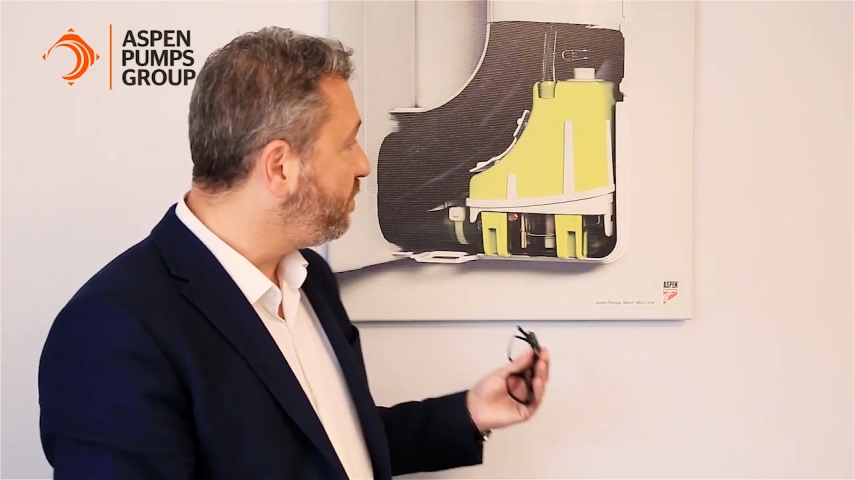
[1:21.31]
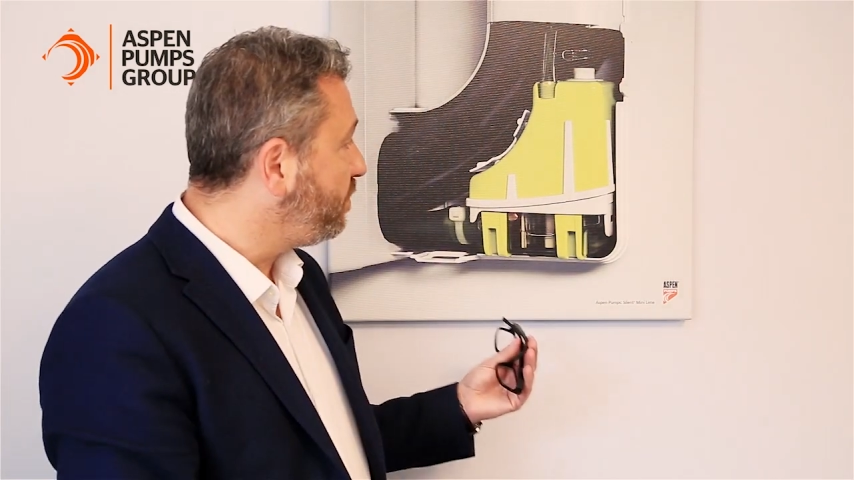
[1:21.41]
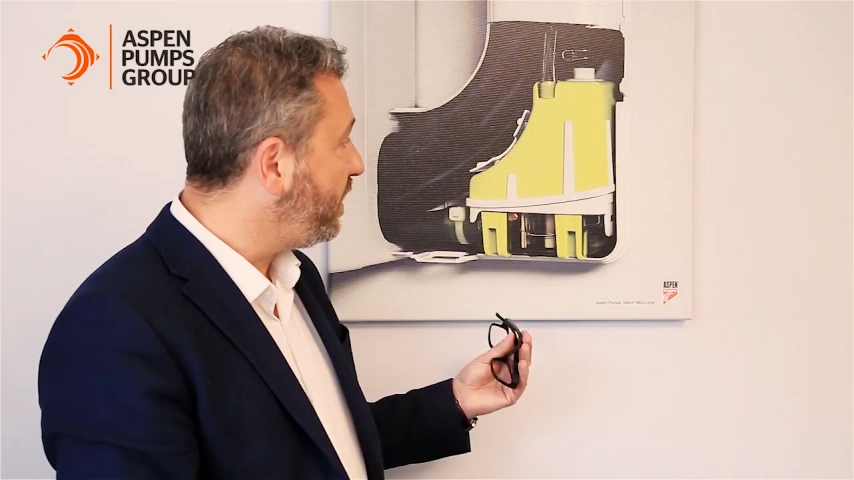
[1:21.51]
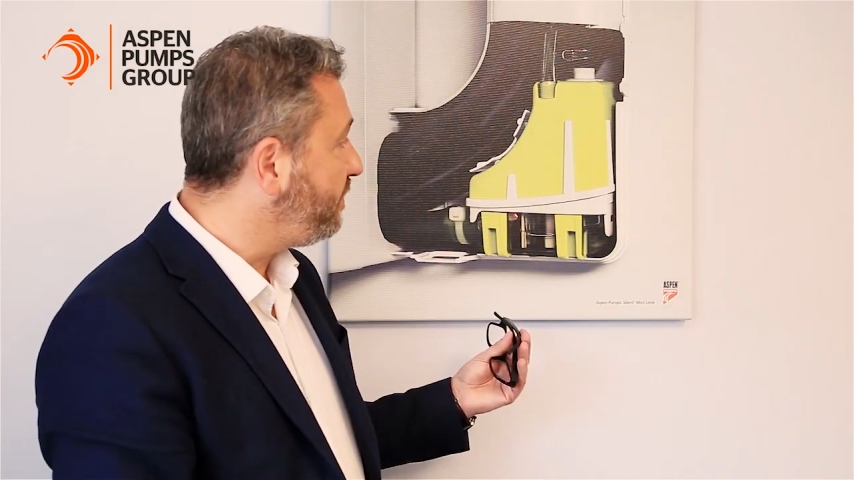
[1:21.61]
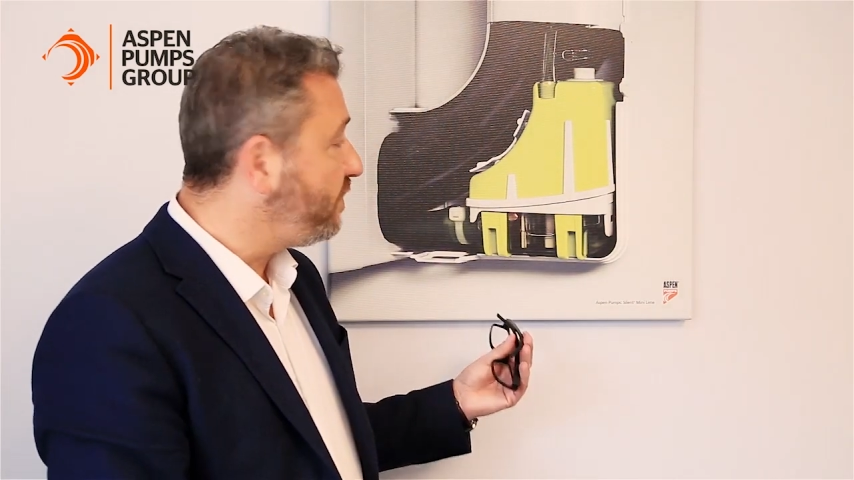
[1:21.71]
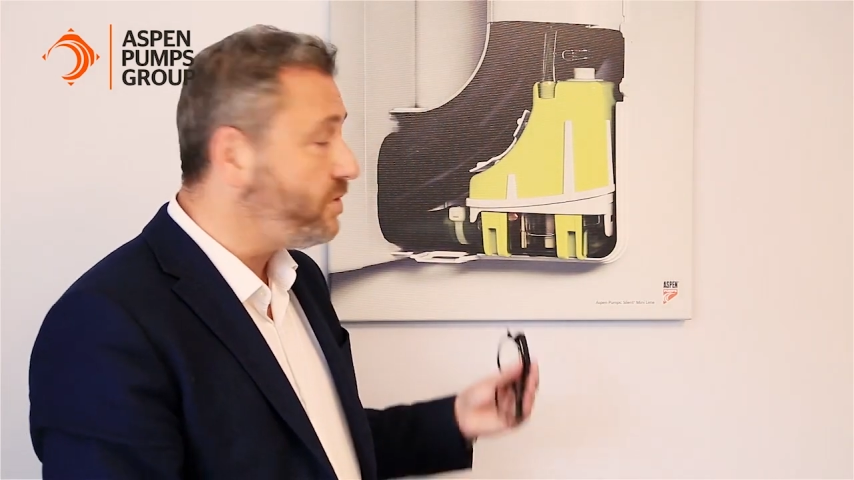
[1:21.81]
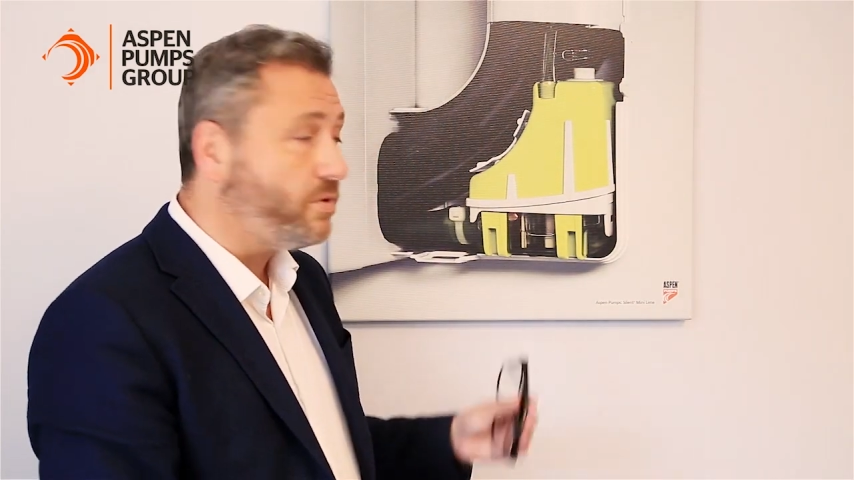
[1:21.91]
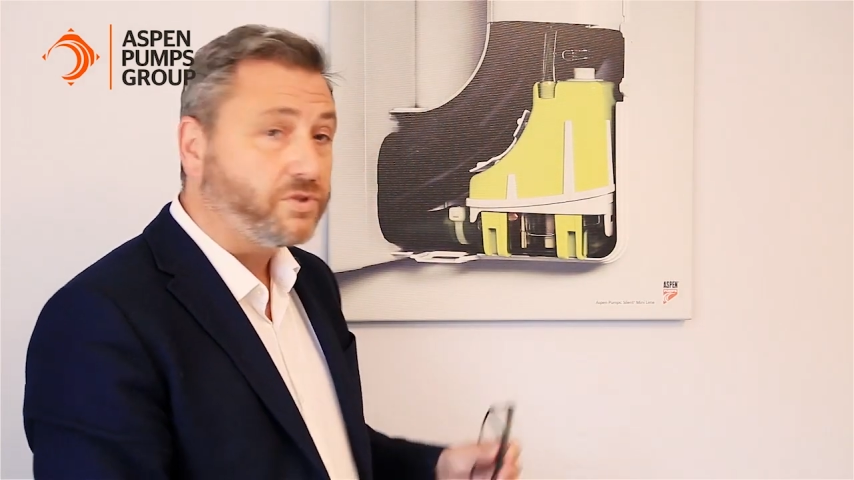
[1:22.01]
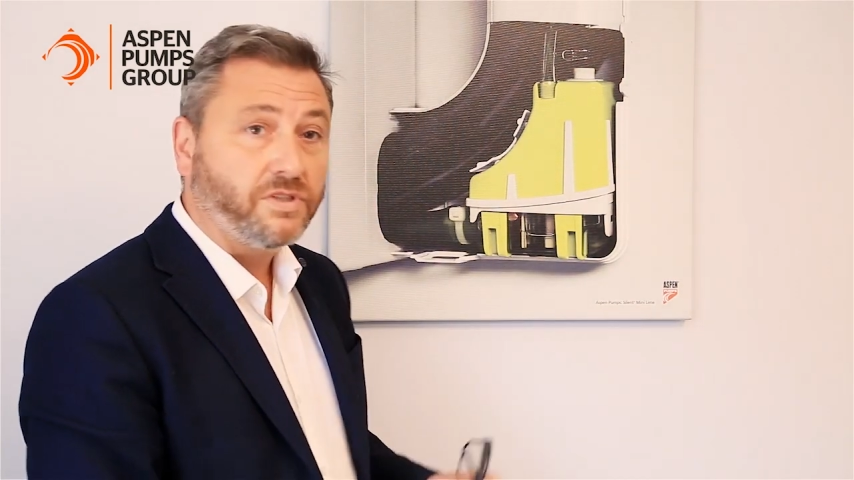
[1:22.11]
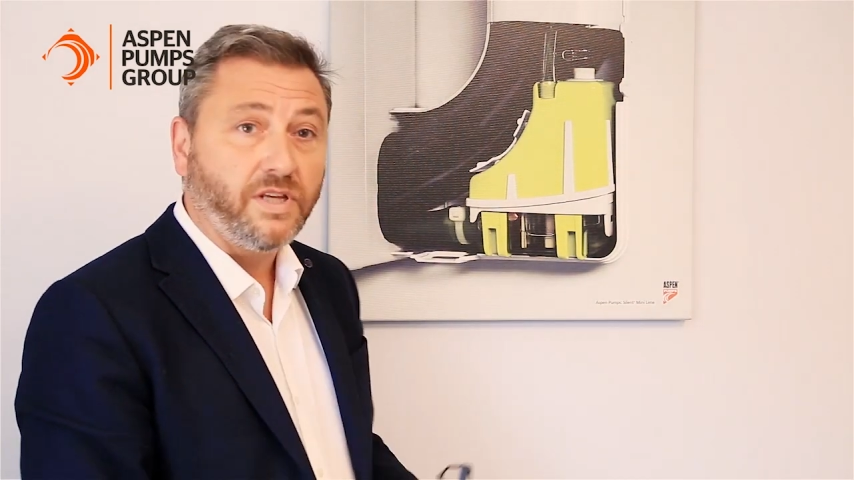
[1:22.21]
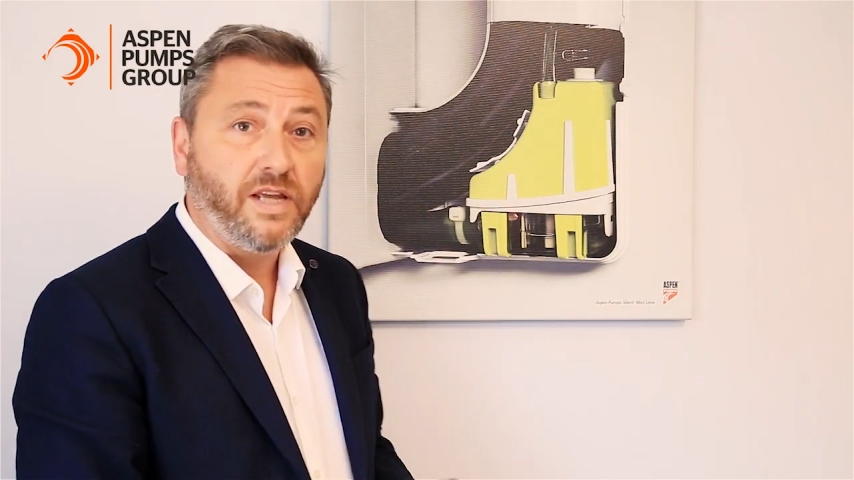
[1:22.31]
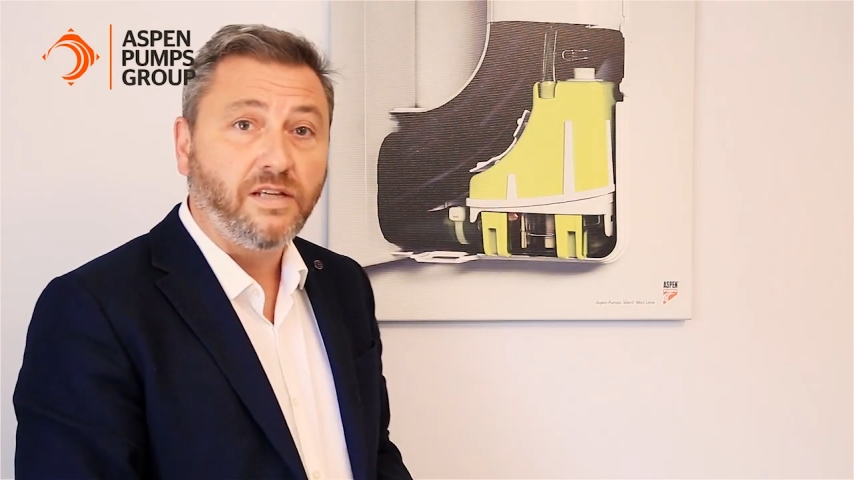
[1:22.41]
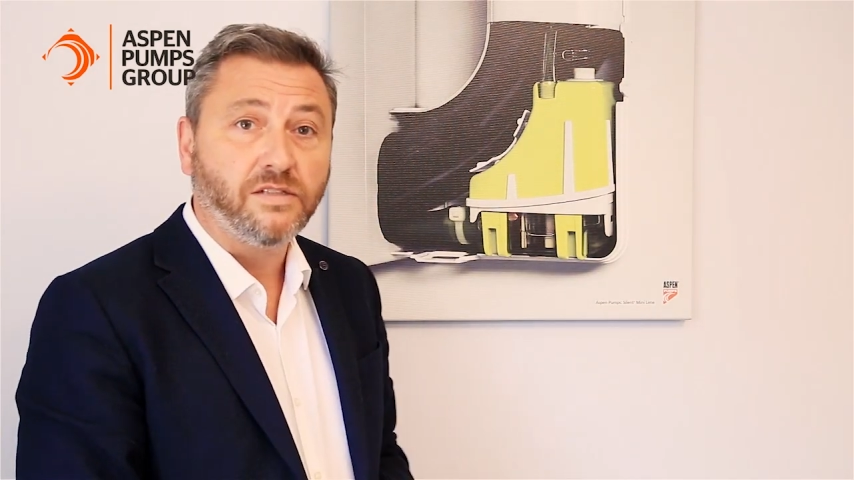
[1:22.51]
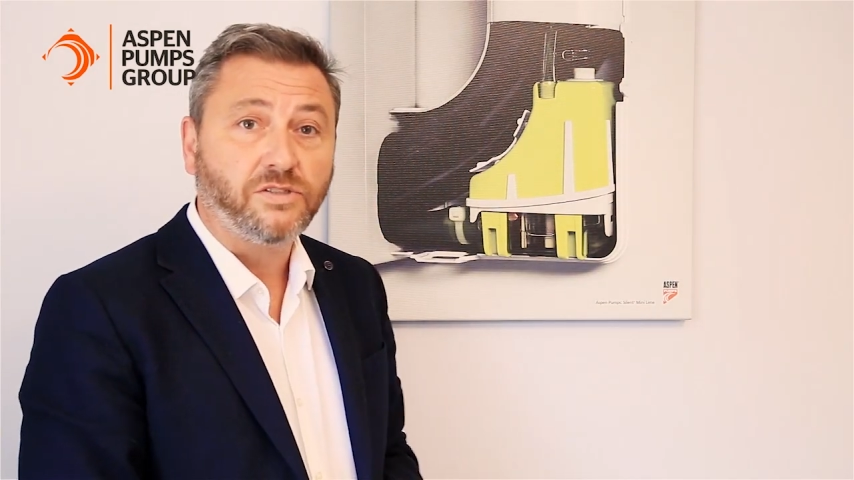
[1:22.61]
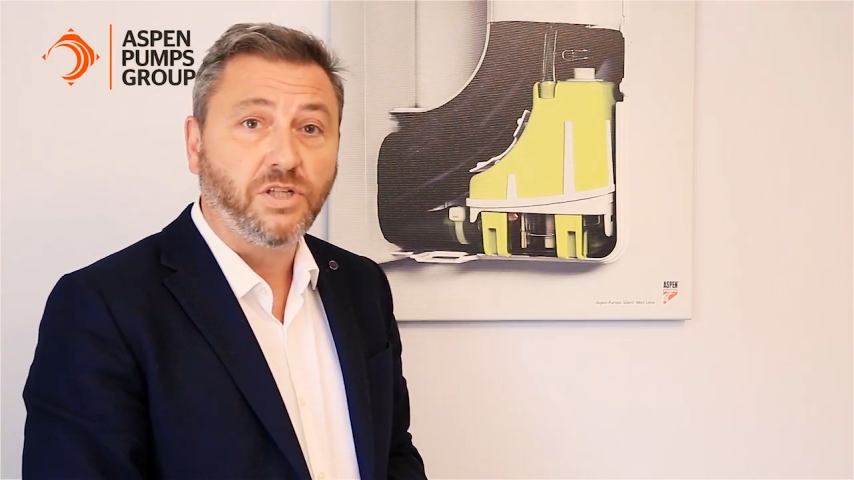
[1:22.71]
we've launched
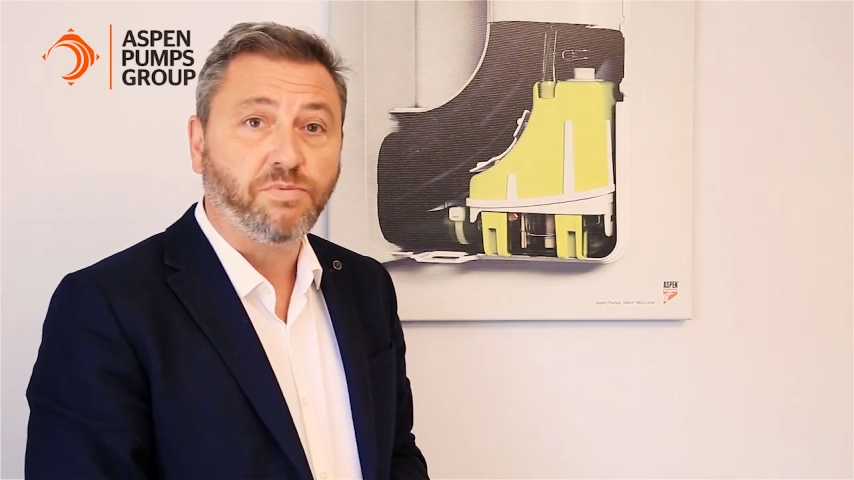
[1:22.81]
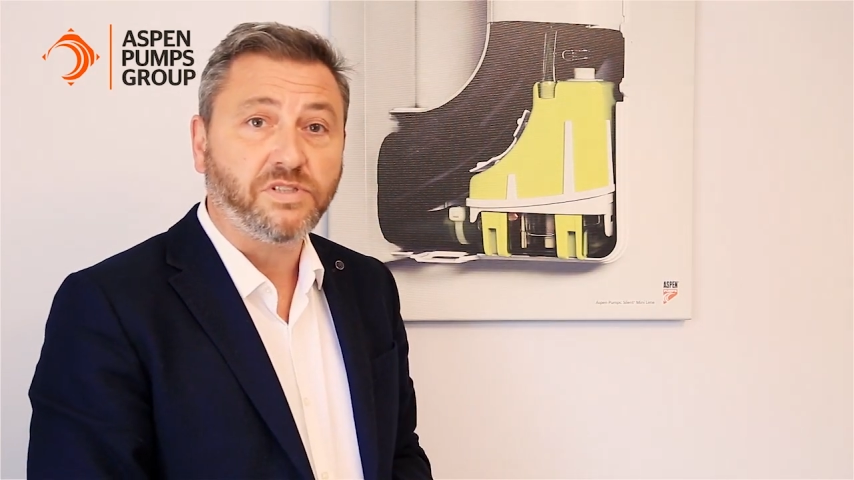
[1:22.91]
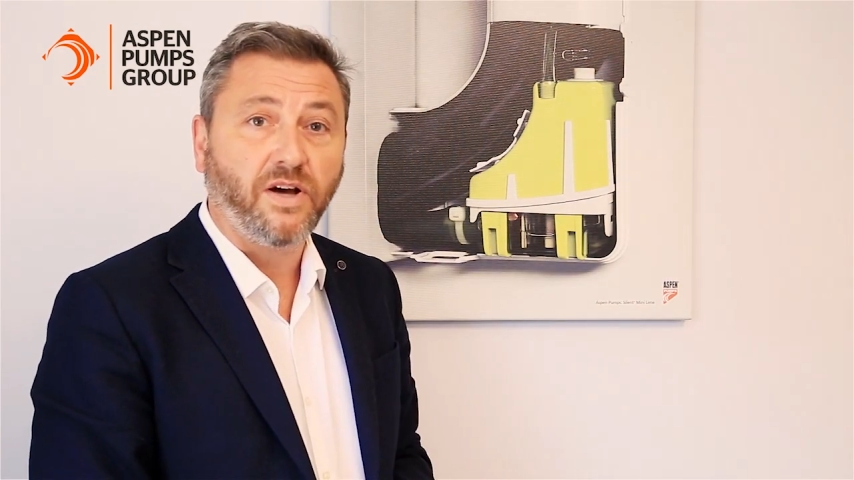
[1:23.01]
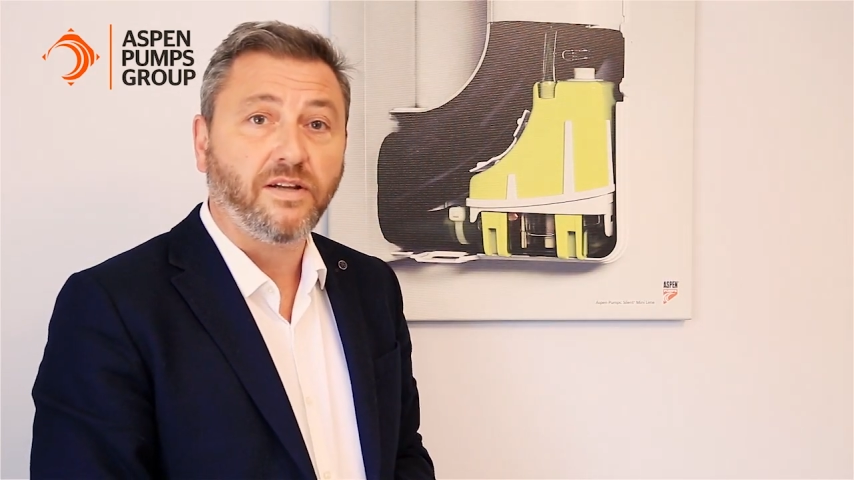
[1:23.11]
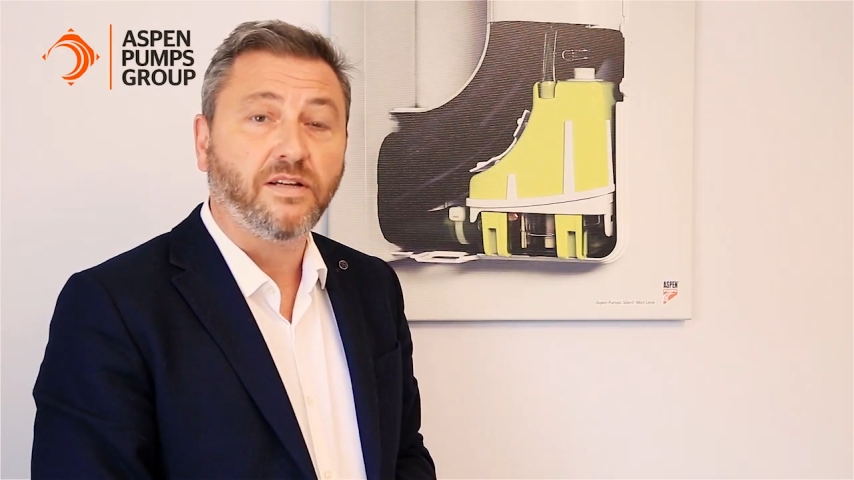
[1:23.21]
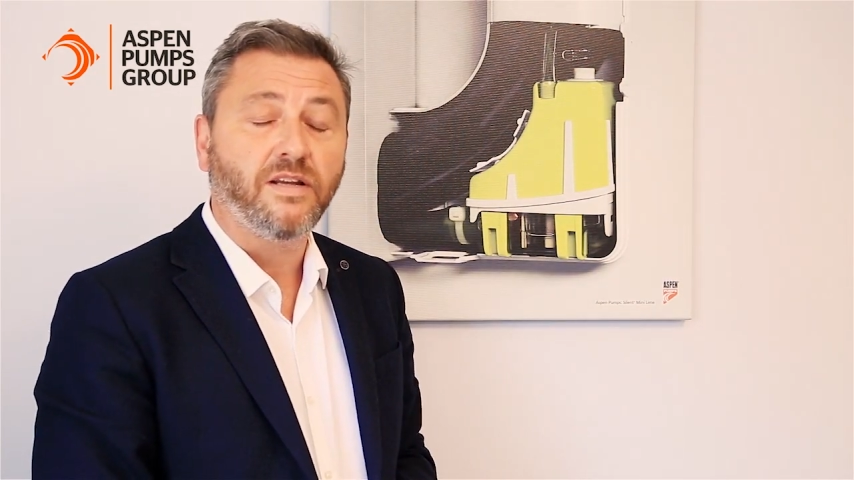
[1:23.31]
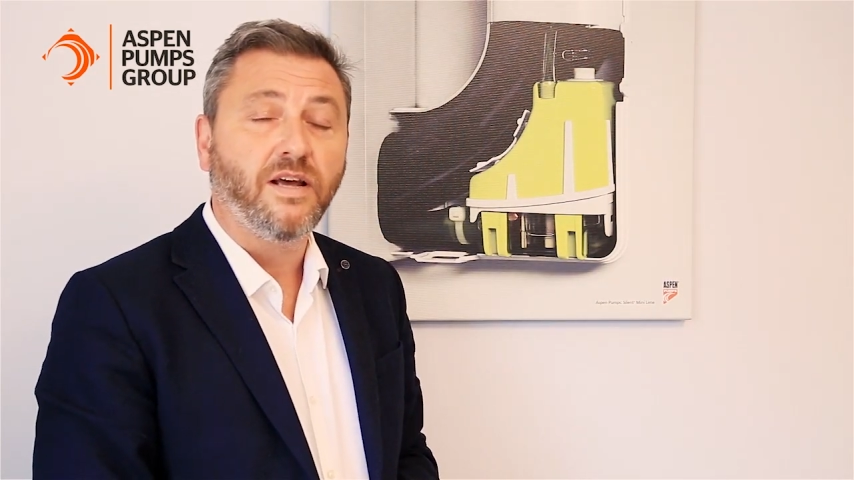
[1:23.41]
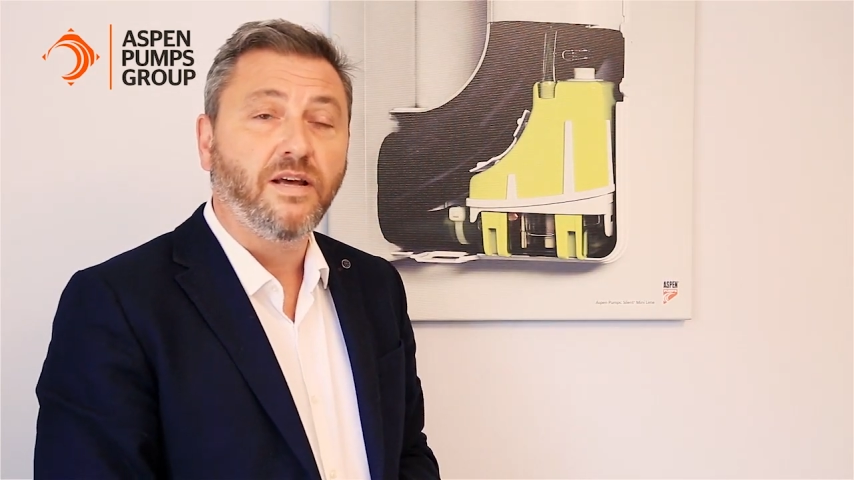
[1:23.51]
the Super Silent